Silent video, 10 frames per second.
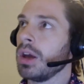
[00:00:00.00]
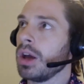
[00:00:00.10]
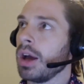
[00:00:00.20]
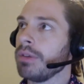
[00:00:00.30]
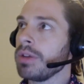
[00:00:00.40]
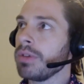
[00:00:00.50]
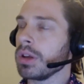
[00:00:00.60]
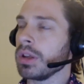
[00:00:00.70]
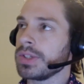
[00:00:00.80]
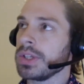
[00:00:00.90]

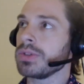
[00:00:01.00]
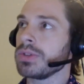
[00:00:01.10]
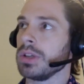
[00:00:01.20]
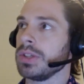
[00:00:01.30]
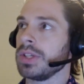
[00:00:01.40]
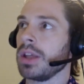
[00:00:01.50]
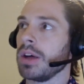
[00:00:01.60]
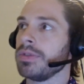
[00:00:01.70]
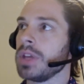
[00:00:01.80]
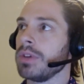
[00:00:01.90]
it's interesting you say that.
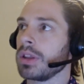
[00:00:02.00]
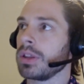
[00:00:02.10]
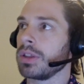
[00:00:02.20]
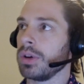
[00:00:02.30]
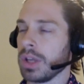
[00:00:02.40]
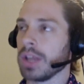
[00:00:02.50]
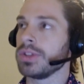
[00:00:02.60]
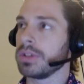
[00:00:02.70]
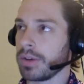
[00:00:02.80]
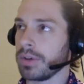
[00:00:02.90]
I've never thought,
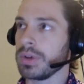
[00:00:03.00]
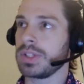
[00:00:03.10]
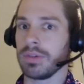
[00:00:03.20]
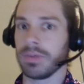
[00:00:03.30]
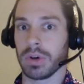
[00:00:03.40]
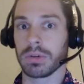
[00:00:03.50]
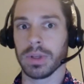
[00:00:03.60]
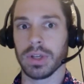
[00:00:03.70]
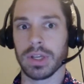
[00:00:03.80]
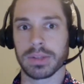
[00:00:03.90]
I've always seen
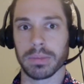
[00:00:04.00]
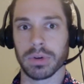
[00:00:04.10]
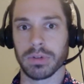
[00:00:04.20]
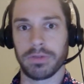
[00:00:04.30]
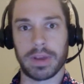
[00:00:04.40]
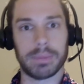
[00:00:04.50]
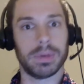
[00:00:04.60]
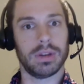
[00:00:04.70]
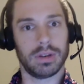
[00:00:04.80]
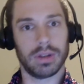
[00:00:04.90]
vulnerability as more of a feminine